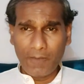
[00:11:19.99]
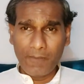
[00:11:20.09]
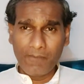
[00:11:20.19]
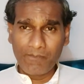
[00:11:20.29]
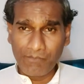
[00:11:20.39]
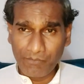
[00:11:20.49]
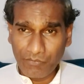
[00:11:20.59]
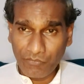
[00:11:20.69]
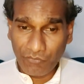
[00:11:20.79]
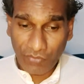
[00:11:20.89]
we
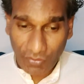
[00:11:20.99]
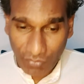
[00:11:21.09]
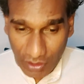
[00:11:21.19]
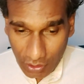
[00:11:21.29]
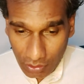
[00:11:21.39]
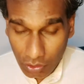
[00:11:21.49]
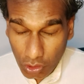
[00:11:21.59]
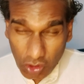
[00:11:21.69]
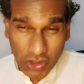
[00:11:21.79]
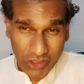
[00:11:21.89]
were constantly
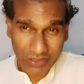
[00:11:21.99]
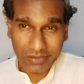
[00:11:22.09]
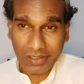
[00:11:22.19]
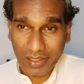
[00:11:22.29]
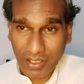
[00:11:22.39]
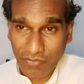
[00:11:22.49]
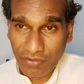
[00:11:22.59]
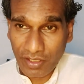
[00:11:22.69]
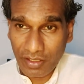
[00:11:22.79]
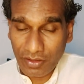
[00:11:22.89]
aware
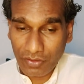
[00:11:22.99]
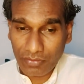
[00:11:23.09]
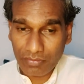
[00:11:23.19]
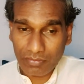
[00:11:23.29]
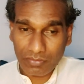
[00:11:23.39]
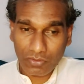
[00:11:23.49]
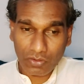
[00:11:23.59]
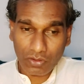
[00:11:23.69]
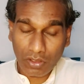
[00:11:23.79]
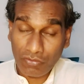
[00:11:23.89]
of
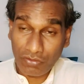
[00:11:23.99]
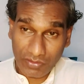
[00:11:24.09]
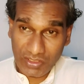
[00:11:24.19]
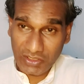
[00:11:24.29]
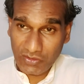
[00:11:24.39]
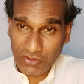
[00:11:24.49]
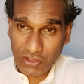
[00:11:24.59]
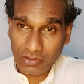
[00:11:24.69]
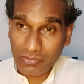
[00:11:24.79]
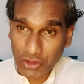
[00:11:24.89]
ourselves to be the
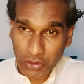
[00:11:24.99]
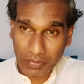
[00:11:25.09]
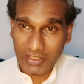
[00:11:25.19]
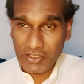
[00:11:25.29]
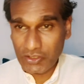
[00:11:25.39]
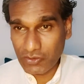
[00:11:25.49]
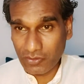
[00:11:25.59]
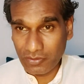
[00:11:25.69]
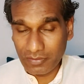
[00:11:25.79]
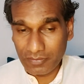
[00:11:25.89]
soul.
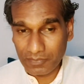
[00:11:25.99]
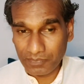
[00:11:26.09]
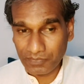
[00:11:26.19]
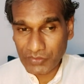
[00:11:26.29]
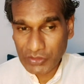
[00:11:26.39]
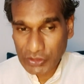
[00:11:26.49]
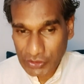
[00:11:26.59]
So